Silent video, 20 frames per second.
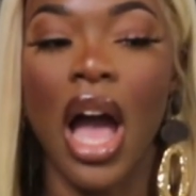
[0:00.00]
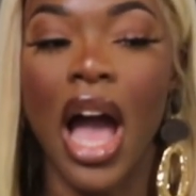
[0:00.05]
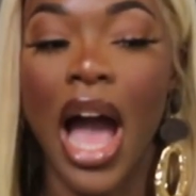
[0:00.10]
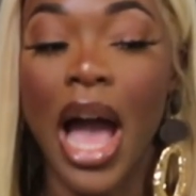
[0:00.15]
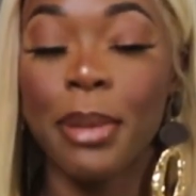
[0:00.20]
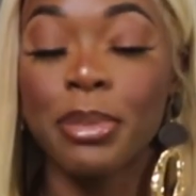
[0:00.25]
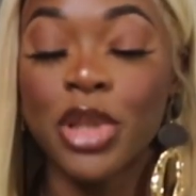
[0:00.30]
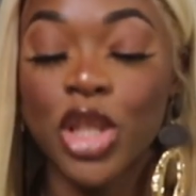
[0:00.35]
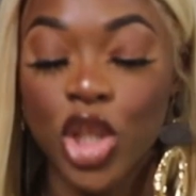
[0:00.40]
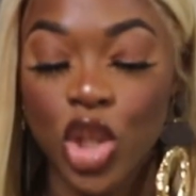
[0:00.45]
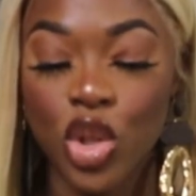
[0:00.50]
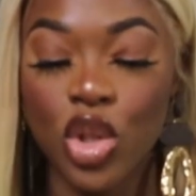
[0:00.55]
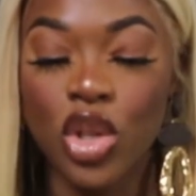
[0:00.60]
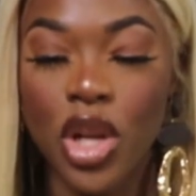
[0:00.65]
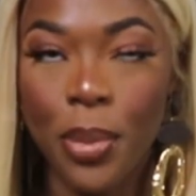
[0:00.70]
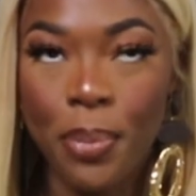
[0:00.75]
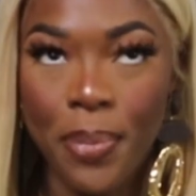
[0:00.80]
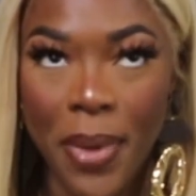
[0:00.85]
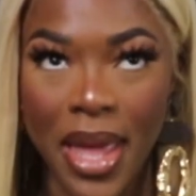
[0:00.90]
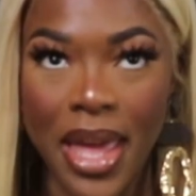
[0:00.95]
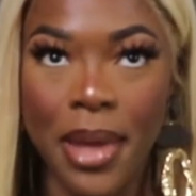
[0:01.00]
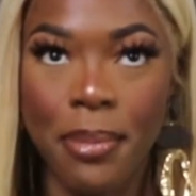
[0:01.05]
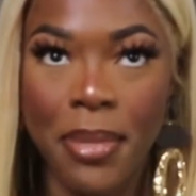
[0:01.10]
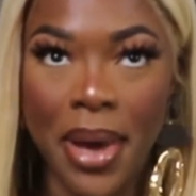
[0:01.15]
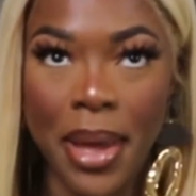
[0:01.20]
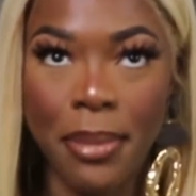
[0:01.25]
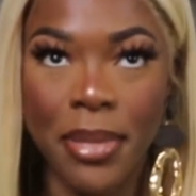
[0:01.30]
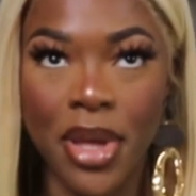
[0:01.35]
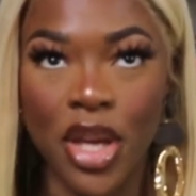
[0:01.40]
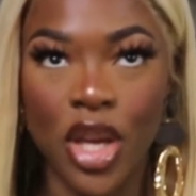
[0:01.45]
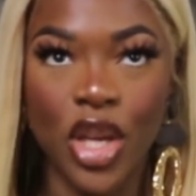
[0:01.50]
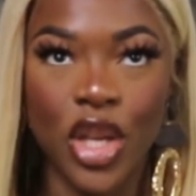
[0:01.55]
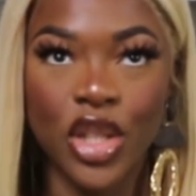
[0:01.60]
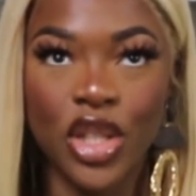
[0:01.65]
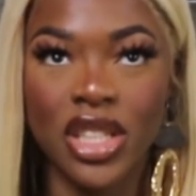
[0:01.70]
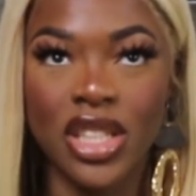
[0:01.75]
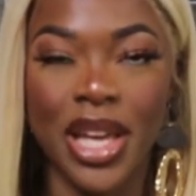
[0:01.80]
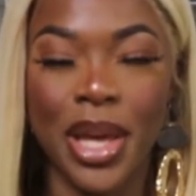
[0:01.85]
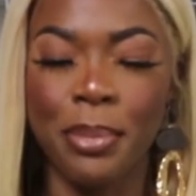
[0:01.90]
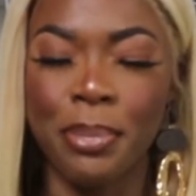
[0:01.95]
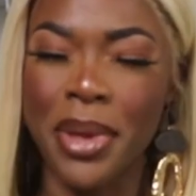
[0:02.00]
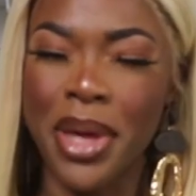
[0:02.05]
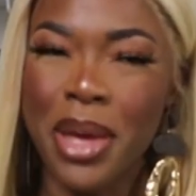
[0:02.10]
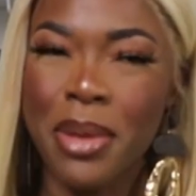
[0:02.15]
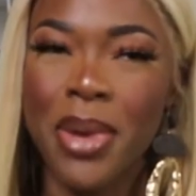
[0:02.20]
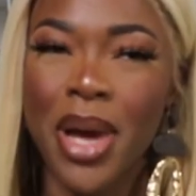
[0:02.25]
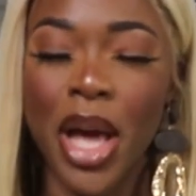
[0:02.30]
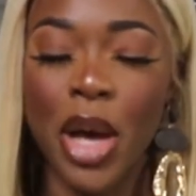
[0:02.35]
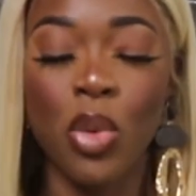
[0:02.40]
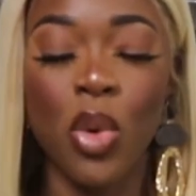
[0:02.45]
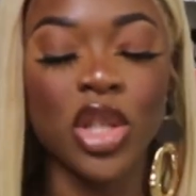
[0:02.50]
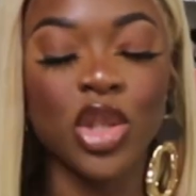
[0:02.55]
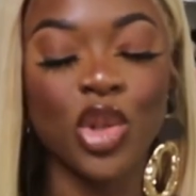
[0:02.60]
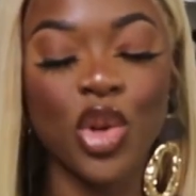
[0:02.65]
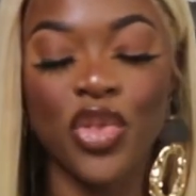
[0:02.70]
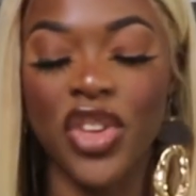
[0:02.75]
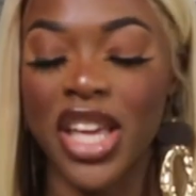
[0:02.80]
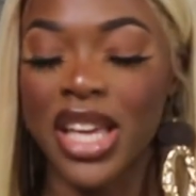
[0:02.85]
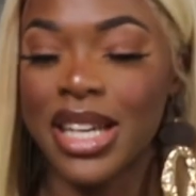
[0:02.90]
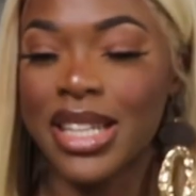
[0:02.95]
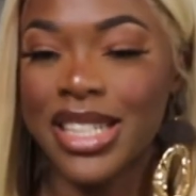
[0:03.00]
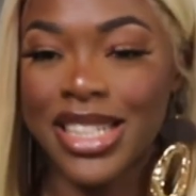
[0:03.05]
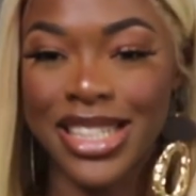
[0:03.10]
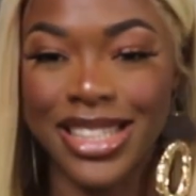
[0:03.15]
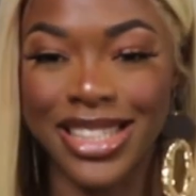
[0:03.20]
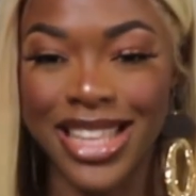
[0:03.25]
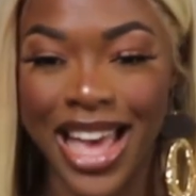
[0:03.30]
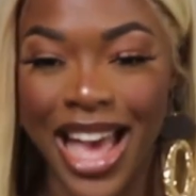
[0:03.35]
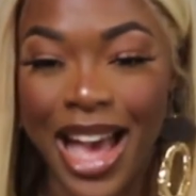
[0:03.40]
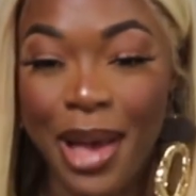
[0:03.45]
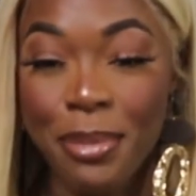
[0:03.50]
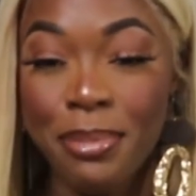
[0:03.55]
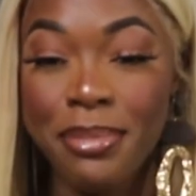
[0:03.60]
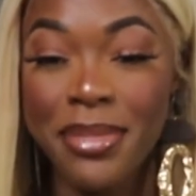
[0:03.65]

I'm still a bit in my mood, what sort of English is that?